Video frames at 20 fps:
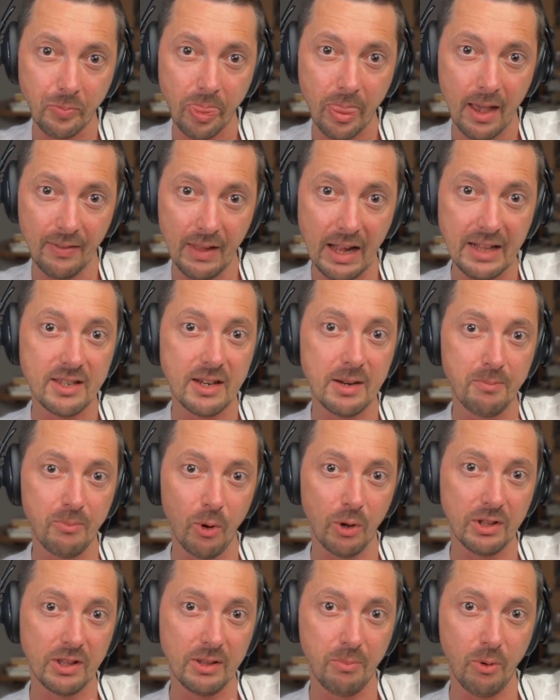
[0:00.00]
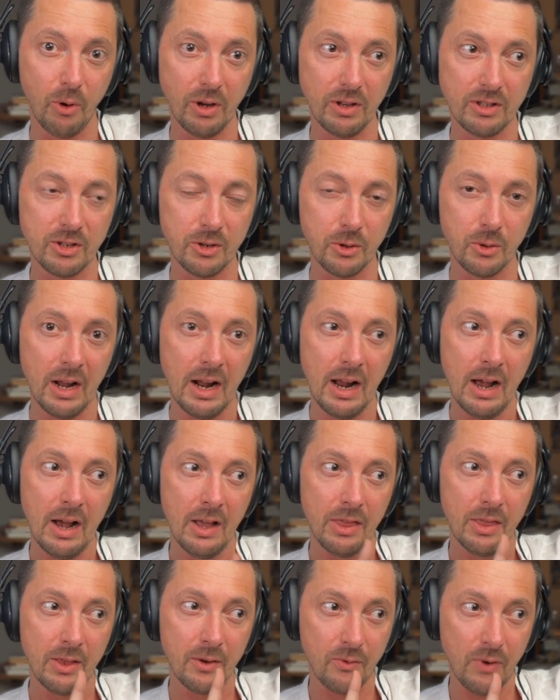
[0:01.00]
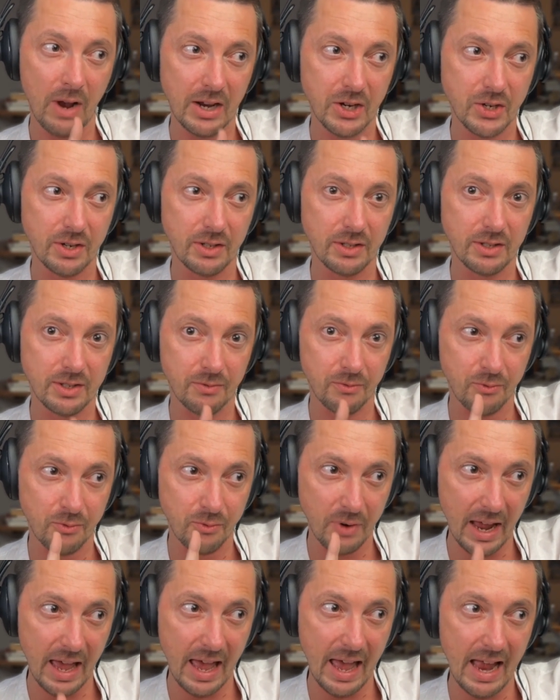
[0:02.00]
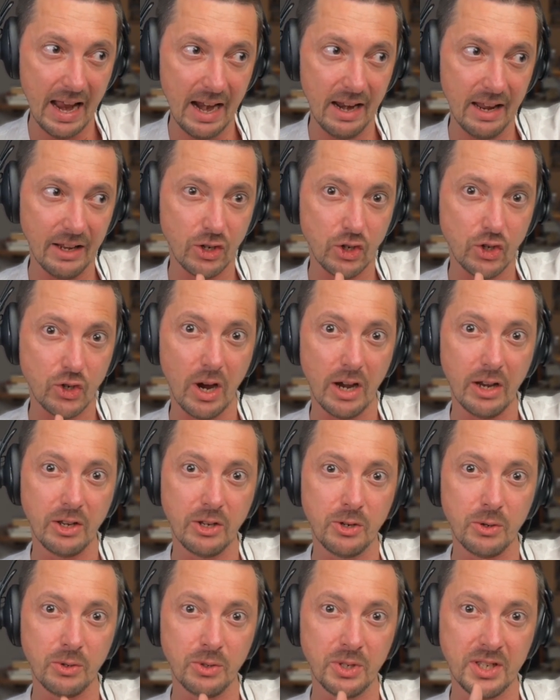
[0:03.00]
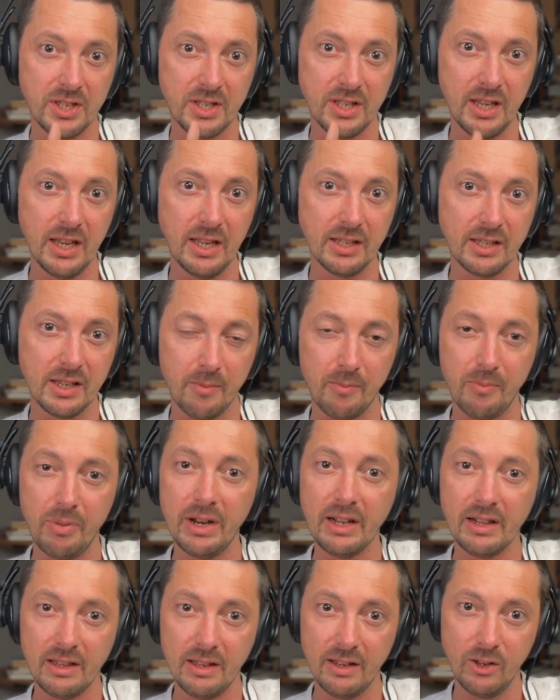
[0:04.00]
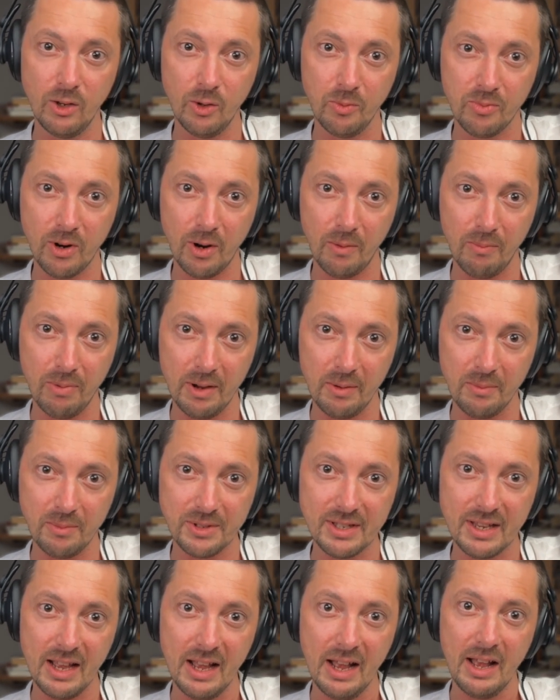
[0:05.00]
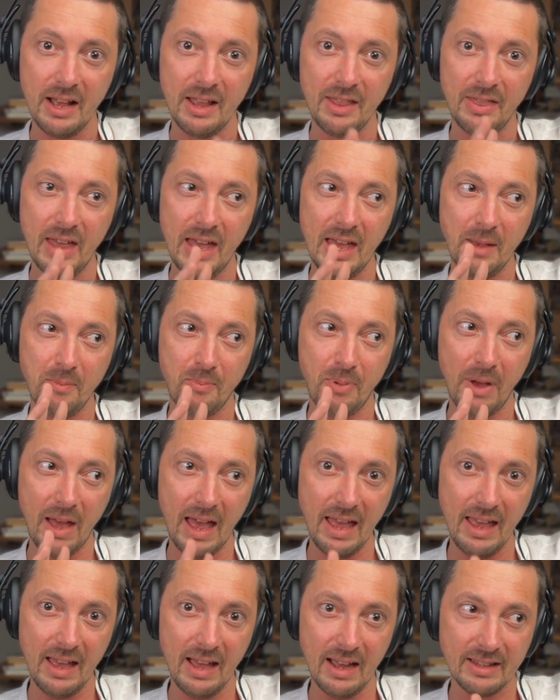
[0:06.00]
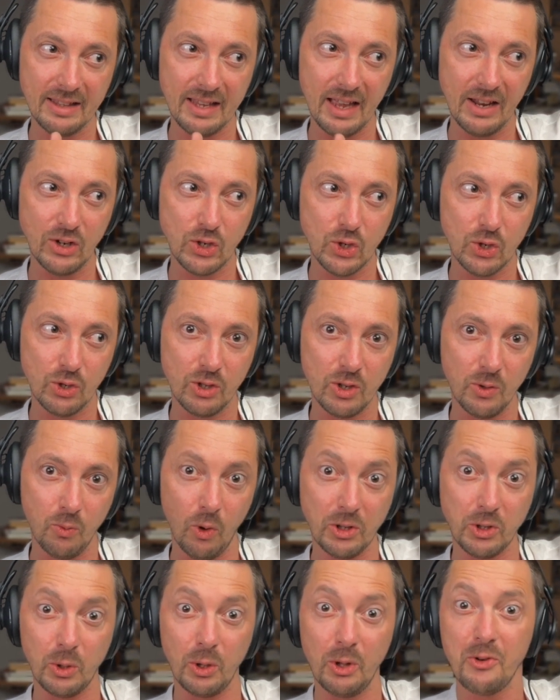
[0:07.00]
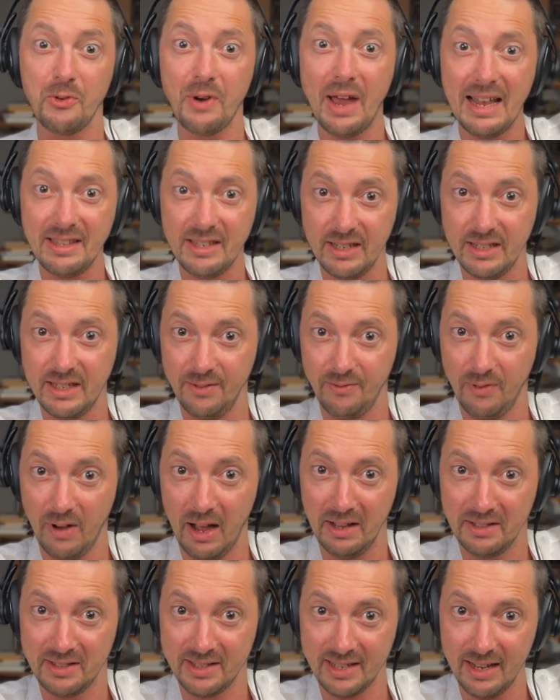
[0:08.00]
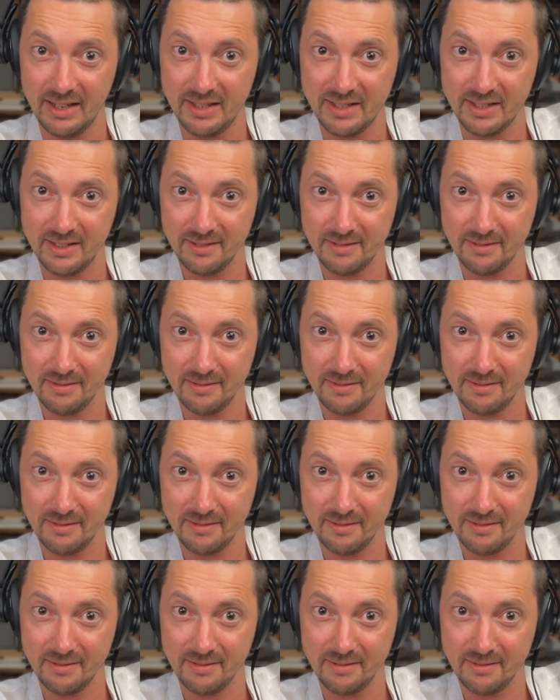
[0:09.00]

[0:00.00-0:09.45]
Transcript: And that's an important point too. The Russians rarely try to seed completely new problems. They pay attention to what already divides us